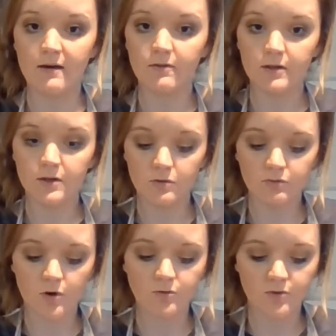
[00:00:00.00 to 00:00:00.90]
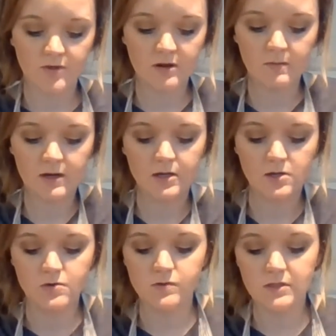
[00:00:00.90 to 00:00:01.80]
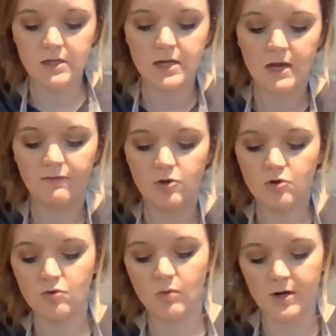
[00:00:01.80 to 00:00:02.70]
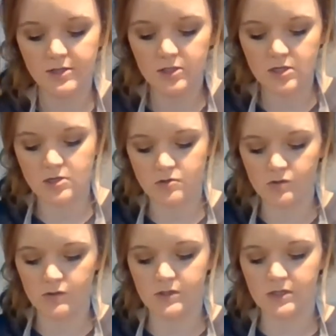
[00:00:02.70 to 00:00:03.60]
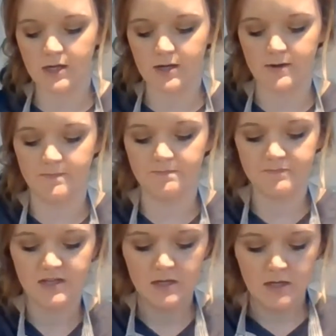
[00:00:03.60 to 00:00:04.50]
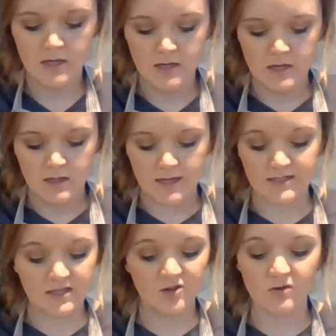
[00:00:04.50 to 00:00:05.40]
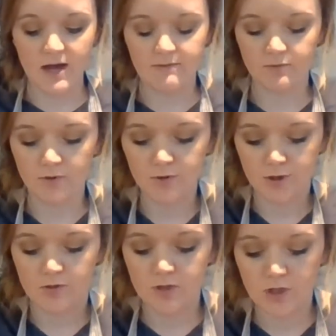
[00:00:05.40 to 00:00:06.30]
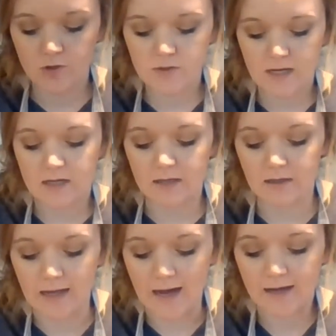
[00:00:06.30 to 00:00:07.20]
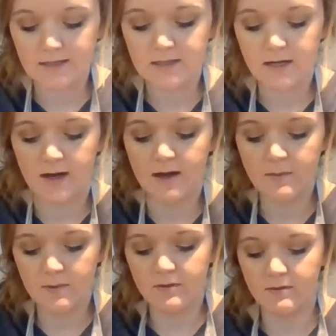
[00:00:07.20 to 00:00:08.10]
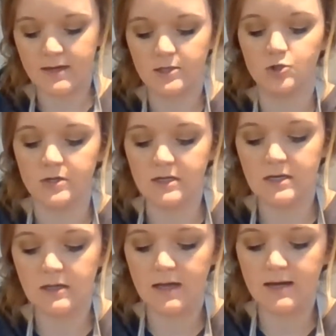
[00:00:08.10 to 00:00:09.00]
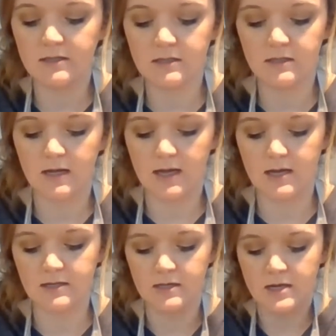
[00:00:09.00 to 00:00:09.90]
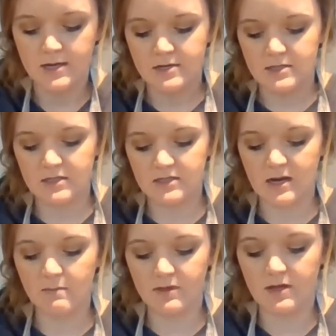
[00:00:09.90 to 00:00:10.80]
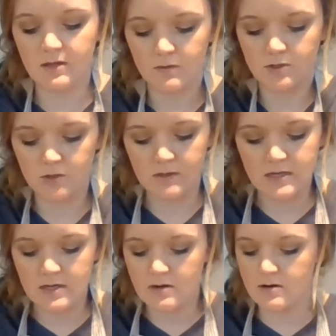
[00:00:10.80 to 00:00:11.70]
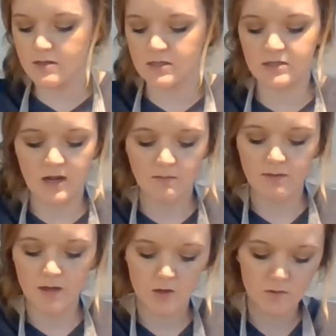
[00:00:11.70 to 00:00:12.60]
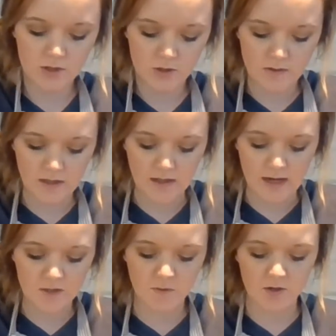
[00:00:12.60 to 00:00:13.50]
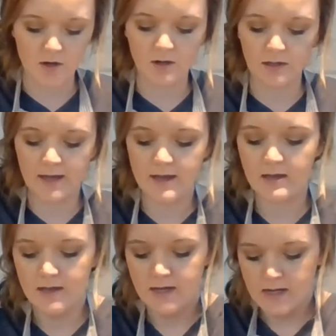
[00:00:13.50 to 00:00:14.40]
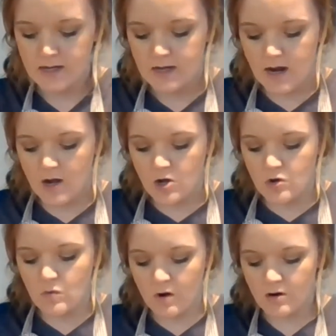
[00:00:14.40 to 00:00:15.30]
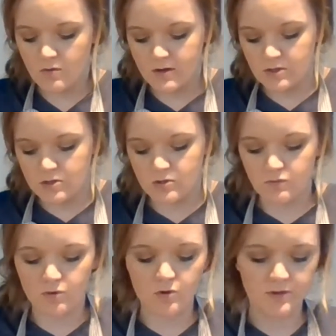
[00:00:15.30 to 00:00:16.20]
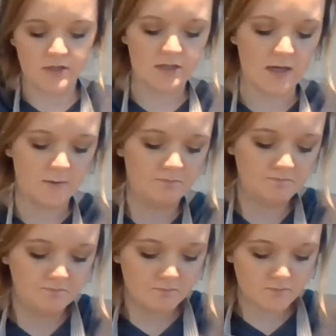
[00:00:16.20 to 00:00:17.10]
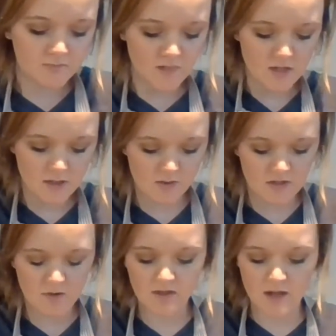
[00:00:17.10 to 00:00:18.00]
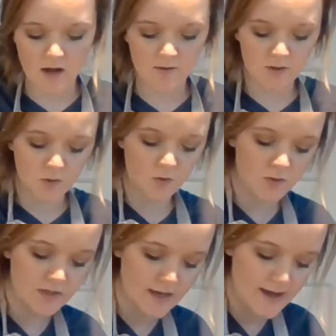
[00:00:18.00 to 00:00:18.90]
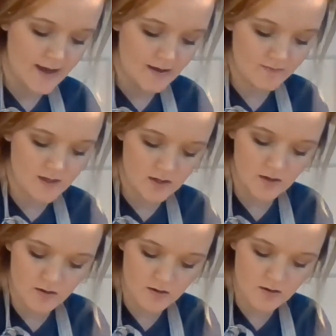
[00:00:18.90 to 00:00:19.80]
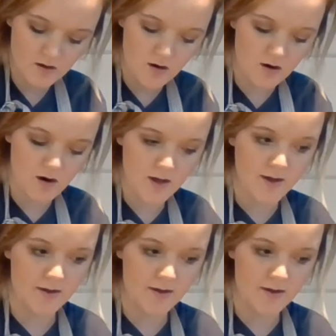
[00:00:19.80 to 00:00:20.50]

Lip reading: have a little roller that I'm going to use. If you want to use, like say you don't have a roller, you can use a glass cup, like a drinking glass, and the same thing that we're doing here, the same thing you would do in class with our clay, and you are going to roll this out. So some of the other tools I have here are